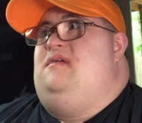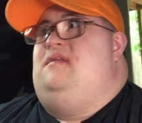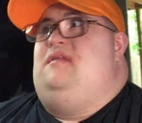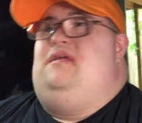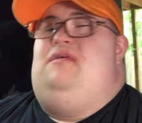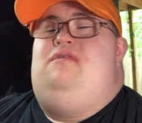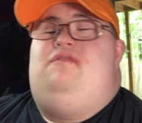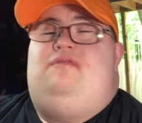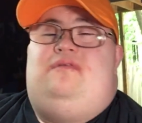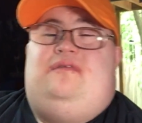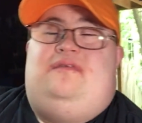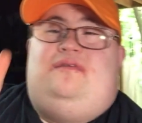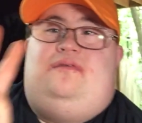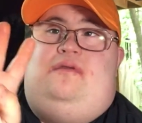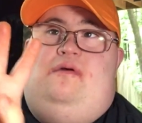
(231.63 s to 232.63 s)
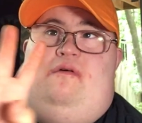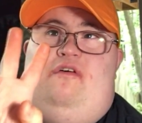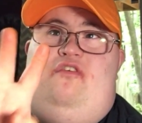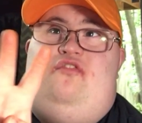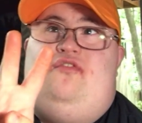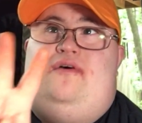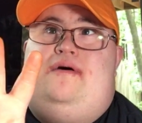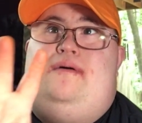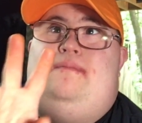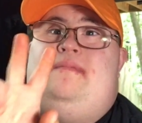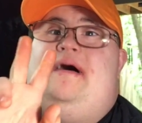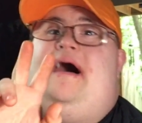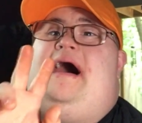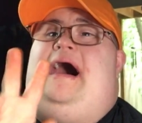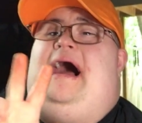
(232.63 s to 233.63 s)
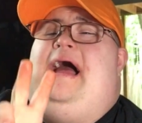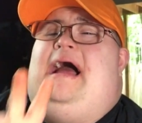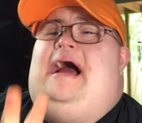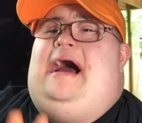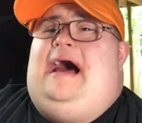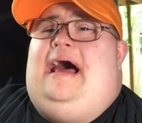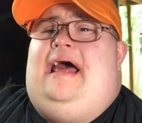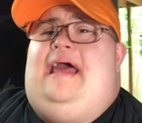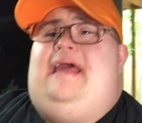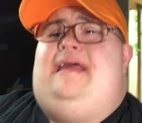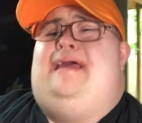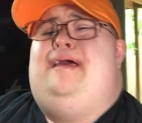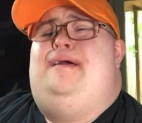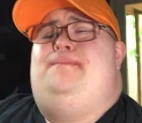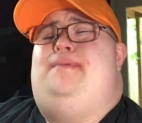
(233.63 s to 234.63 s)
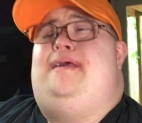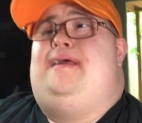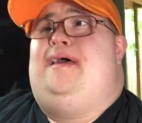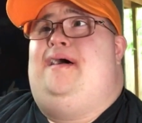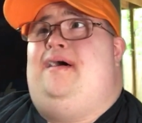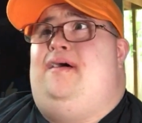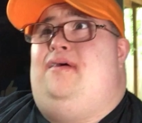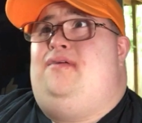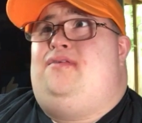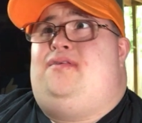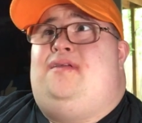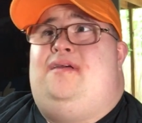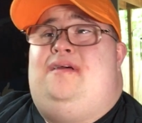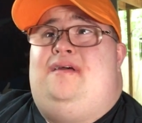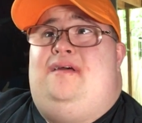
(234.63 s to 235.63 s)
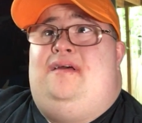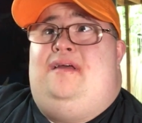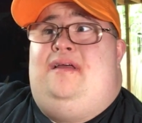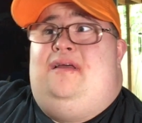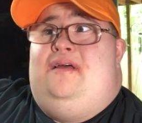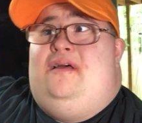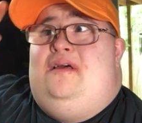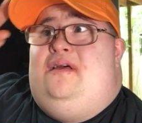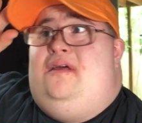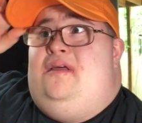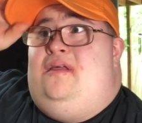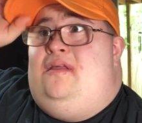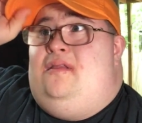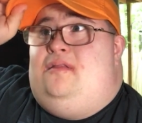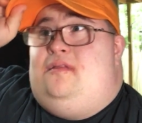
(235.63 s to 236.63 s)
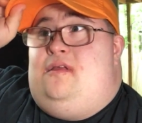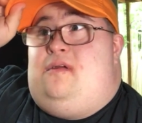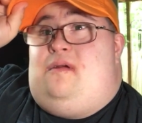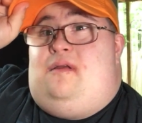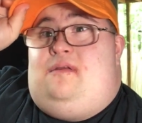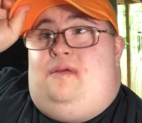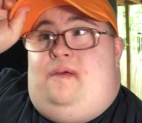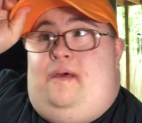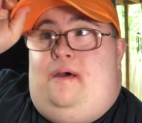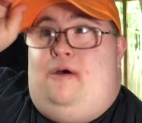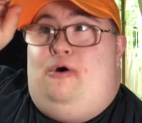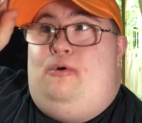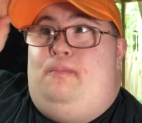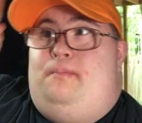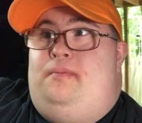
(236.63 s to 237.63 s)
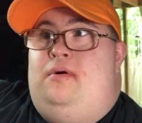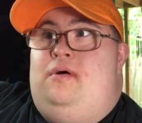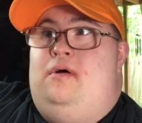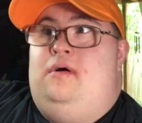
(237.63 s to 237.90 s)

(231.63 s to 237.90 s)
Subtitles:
These two of them I like because they try to help